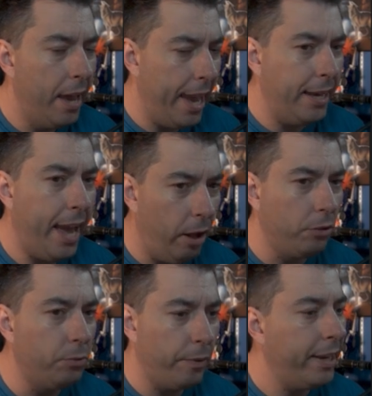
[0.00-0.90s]
In
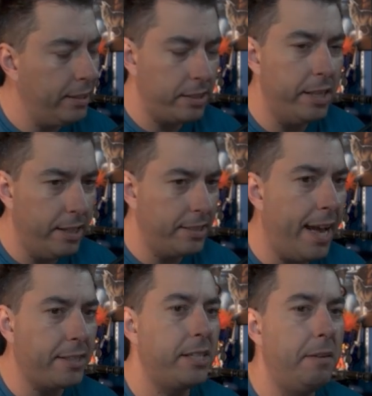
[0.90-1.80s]
Elden Ring, it's the
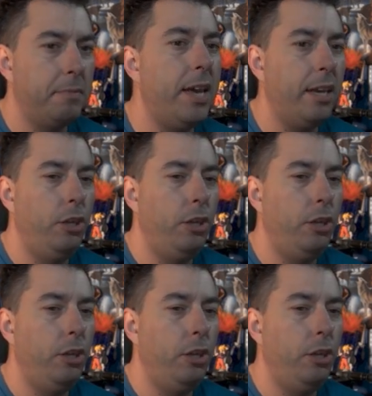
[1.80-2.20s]
exact same thing.